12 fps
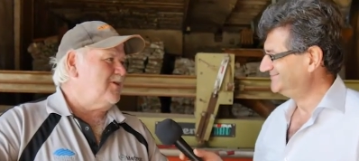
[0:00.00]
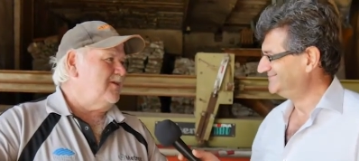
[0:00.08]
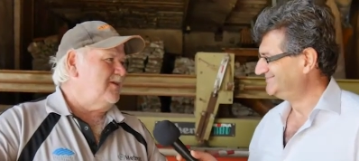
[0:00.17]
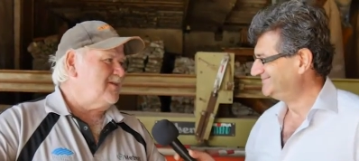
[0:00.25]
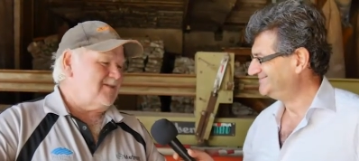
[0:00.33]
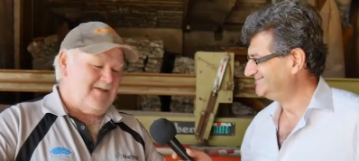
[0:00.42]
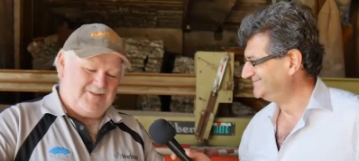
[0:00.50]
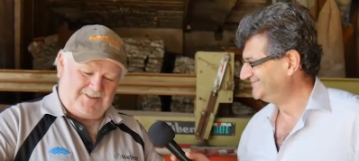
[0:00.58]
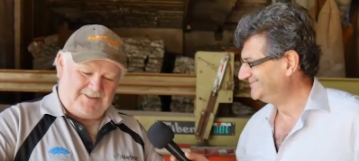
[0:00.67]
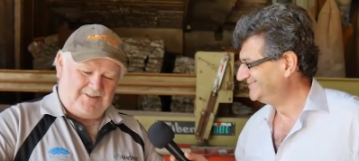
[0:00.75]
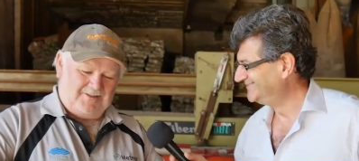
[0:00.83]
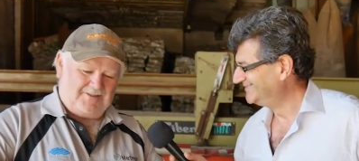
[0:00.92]
Speaker 1: in this
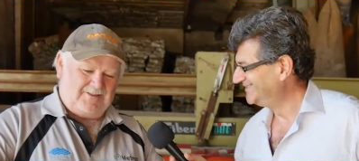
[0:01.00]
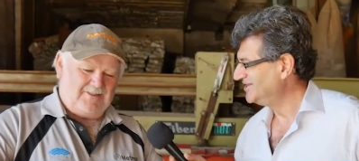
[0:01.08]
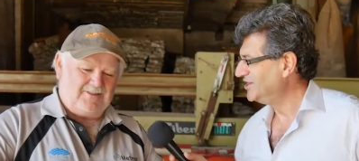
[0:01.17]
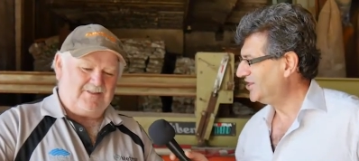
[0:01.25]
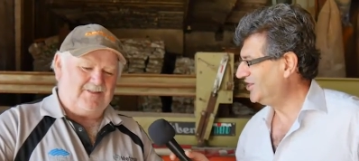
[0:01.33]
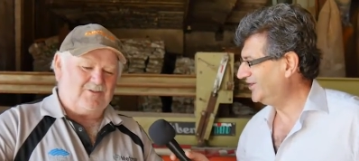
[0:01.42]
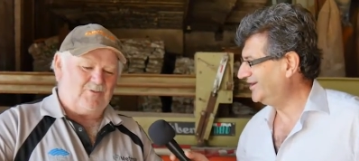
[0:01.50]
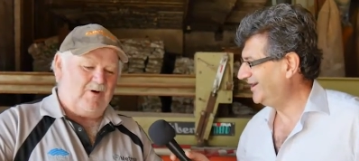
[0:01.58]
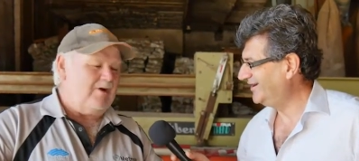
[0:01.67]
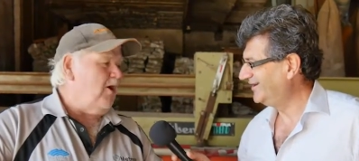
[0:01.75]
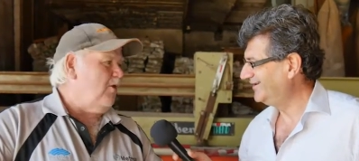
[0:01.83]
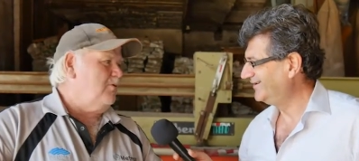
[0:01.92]
instance. This is
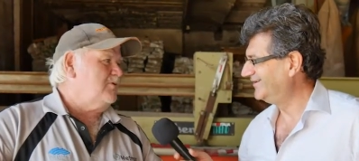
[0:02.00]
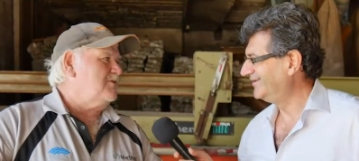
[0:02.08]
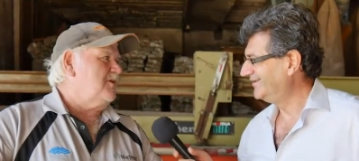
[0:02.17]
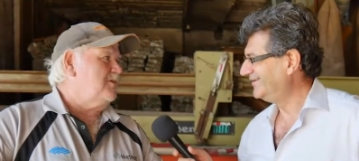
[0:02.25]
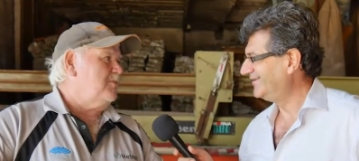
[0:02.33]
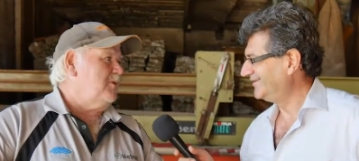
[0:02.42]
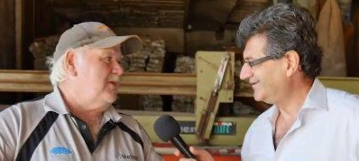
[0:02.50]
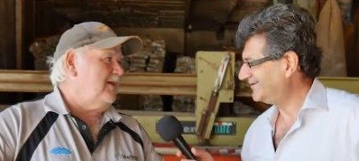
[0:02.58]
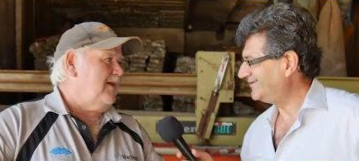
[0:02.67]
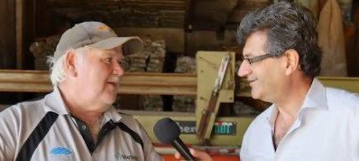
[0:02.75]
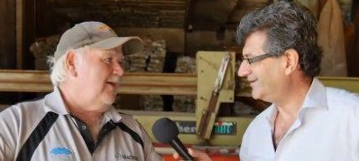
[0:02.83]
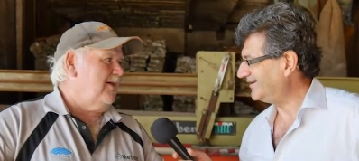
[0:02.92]
what holds the timber
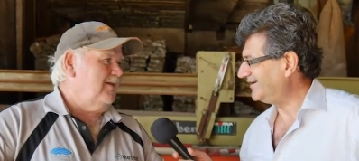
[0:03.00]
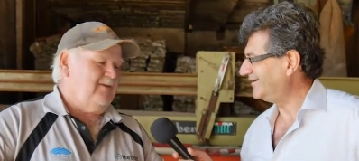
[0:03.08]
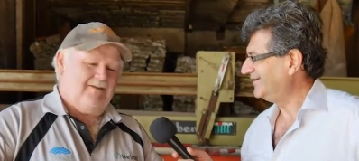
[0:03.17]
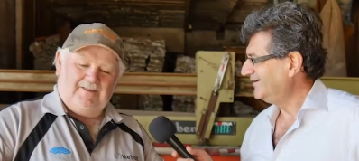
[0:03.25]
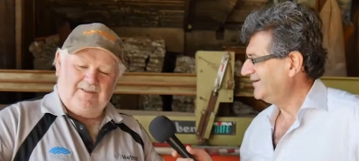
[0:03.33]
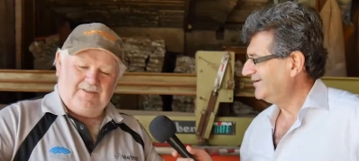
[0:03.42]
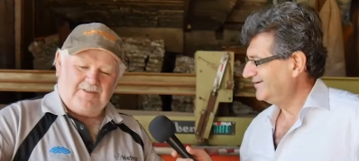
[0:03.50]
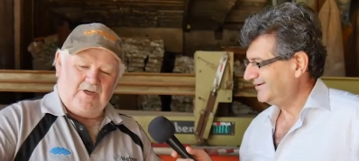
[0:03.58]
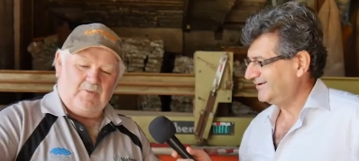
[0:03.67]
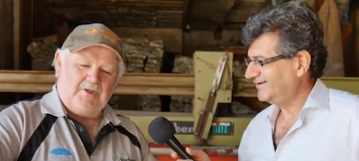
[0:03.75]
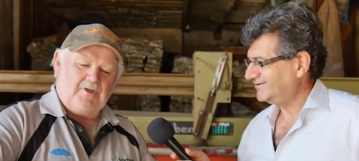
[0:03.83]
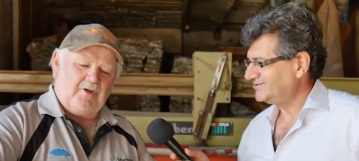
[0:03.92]
together. Okay. So
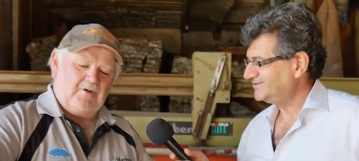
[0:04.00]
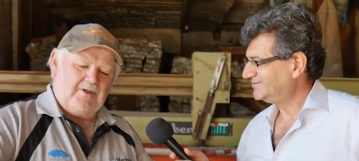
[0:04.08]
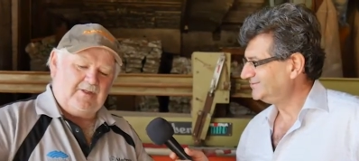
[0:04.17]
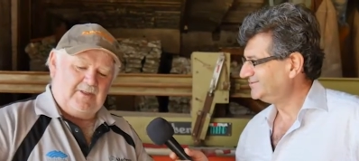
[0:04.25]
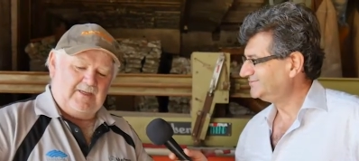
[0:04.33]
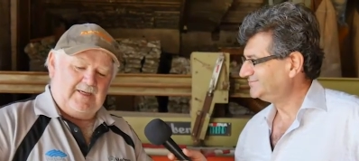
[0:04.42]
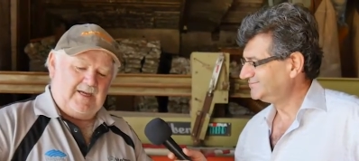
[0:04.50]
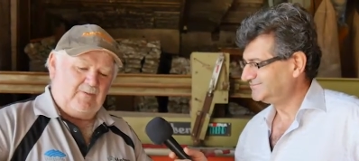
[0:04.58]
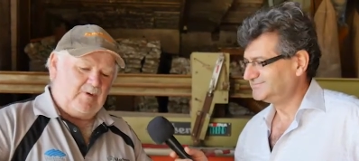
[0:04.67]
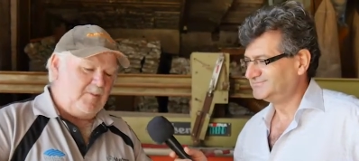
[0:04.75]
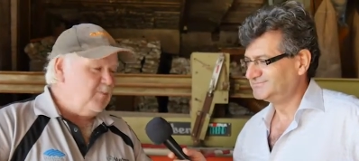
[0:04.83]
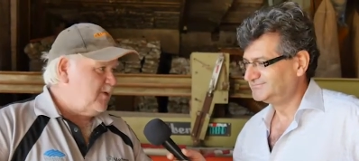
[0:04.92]
we glue it and
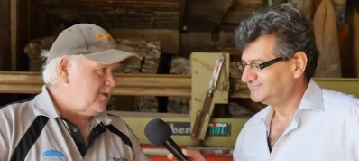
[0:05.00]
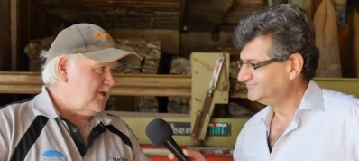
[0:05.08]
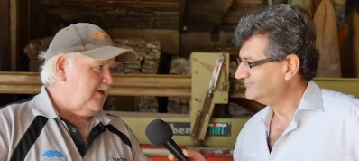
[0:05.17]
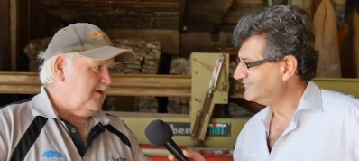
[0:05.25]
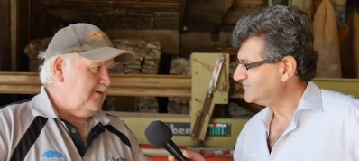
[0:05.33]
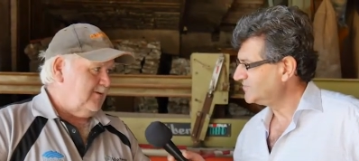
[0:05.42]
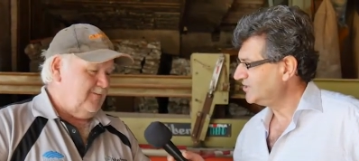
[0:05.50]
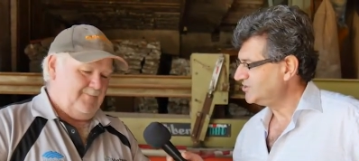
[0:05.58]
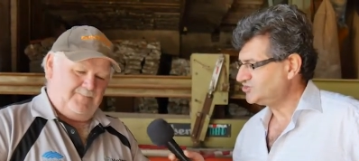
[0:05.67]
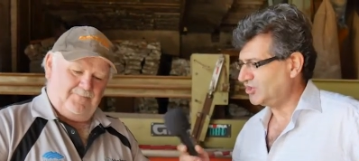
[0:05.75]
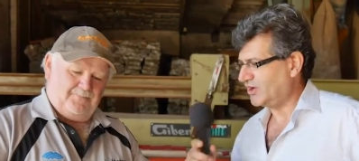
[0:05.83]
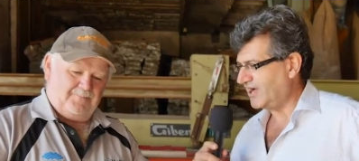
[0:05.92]
we biscuit it.
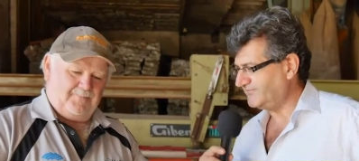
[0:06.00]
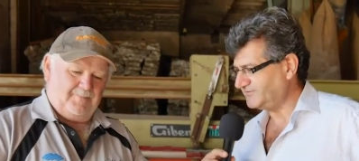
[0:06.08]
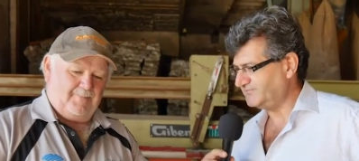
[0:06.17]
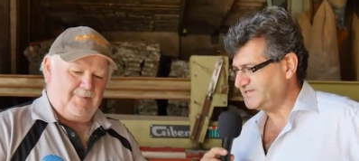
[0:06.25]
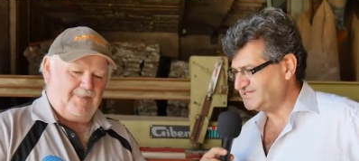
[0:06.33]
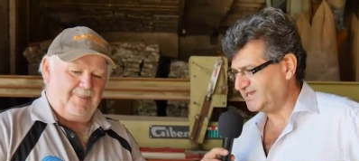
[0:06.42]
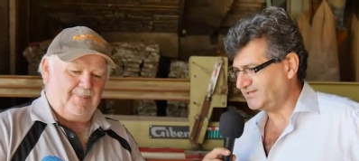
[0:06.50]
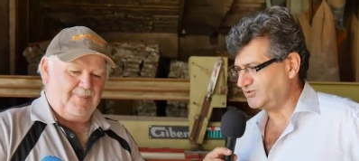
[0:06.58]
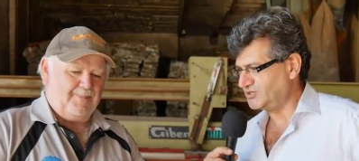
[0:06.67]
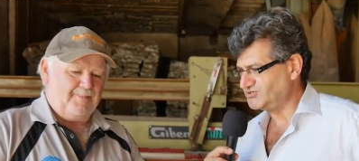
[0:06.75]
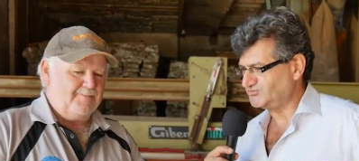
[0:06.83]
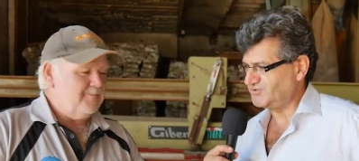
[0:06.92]
So
Speaker 2: after biscuit
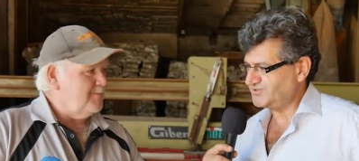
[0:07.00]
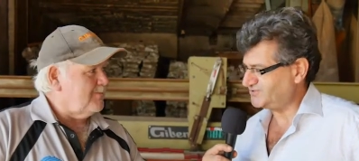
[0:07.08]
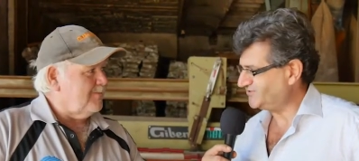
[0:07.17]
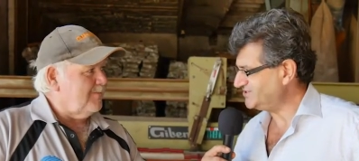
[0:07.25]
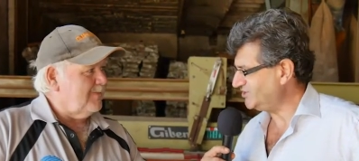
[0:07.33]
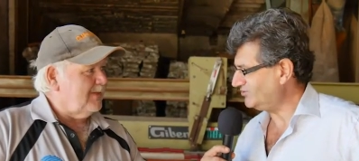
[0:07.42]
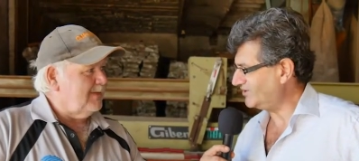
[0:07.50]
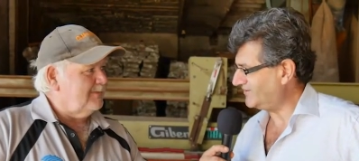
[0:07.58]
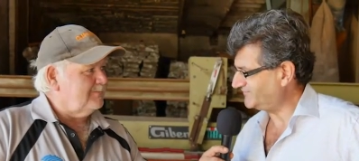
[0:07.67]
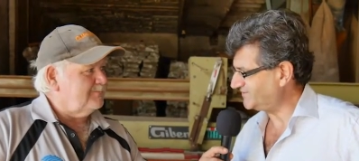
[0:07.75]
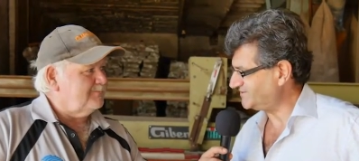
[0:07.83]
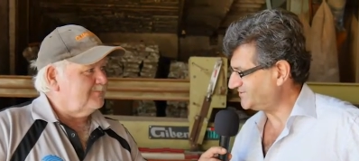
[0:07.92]
goes with the dressing or
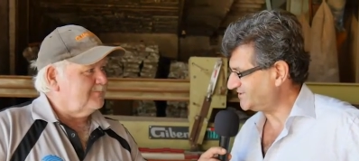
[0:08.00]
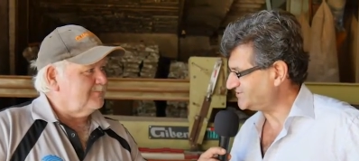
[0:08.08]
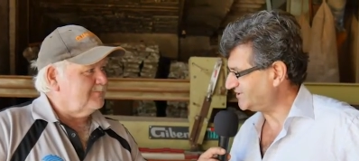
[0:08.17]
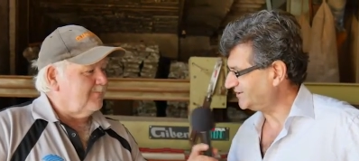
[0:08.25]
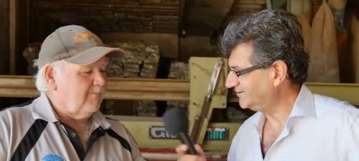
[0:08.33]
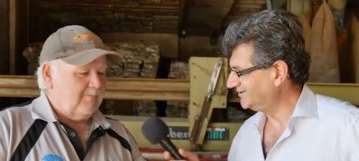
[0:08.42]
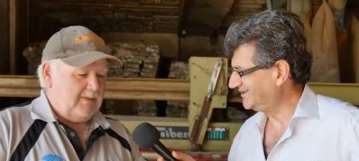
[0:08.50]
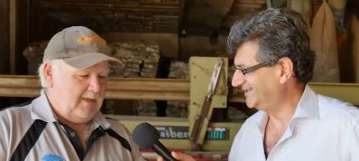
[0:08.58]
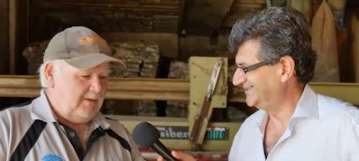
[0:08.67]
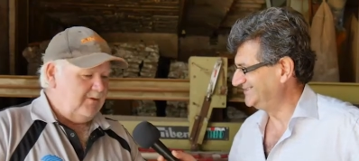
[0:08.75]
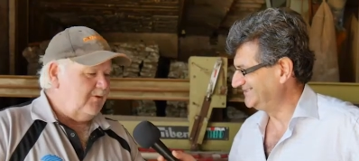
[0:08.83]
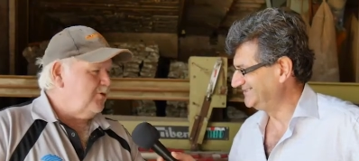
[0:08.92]
after the dressing?
Speaker 1: No,
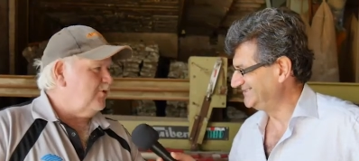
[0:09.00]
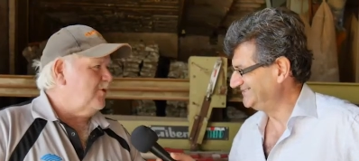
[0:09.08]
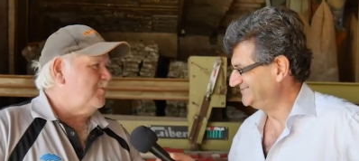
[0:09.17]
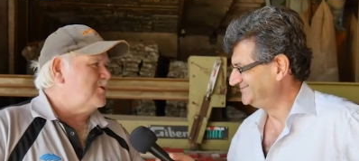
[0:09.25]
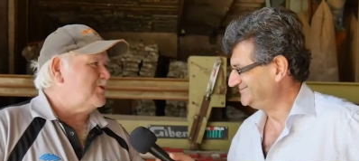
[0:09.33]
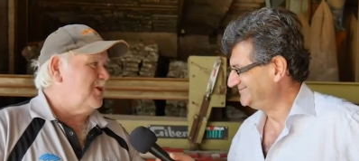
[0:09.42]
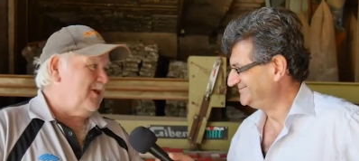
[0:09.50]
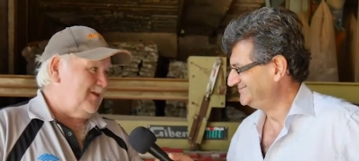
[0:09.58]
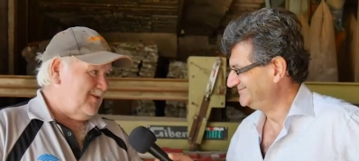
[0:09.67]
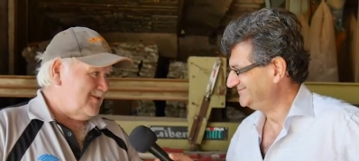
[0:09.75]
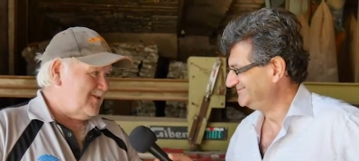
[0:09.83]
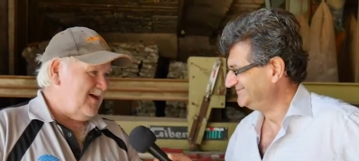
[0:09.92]
you do the biscuit at
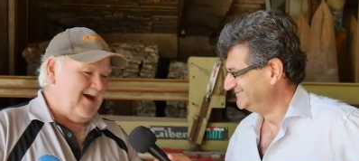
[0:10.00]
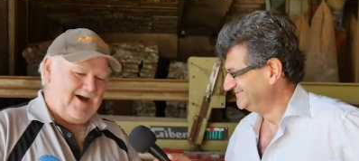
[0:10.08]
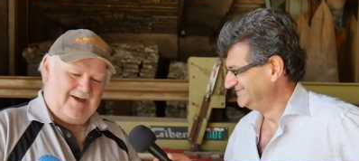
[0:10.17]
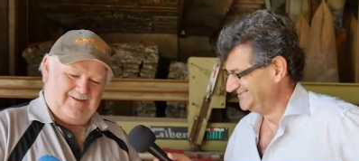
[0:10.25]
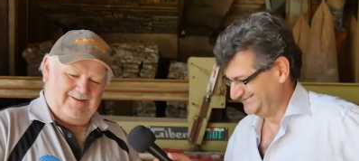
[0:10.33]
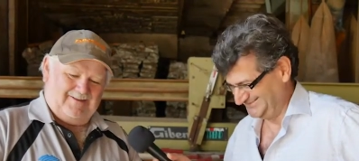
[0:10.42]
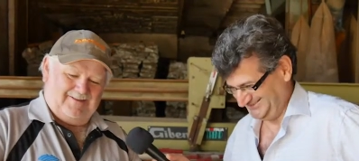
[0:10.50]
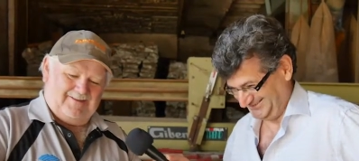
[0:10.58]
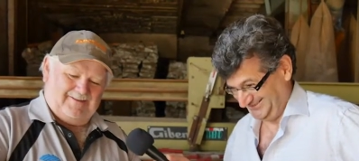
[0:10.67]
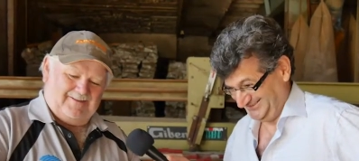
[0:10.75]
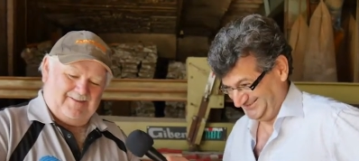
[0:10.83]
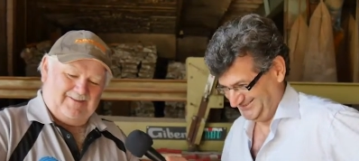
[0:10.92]
the start.
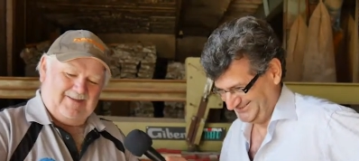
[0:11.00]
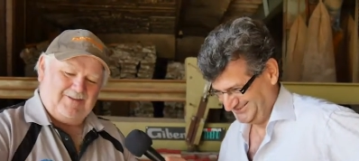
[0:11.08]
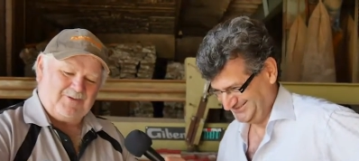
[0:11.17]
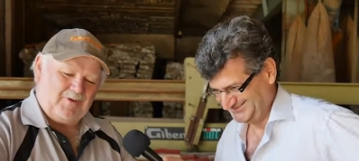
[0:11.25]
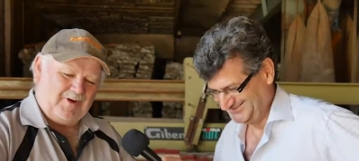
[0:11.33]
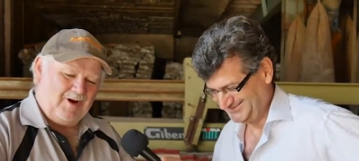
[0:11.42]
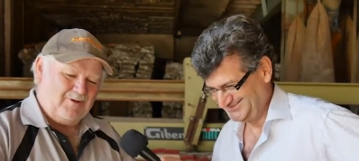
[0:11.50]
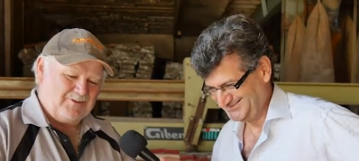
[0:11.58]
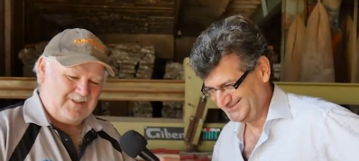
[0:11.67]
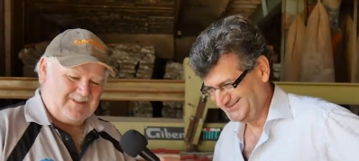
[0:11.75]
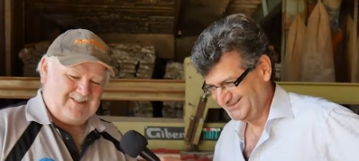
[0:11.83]
That's what holds it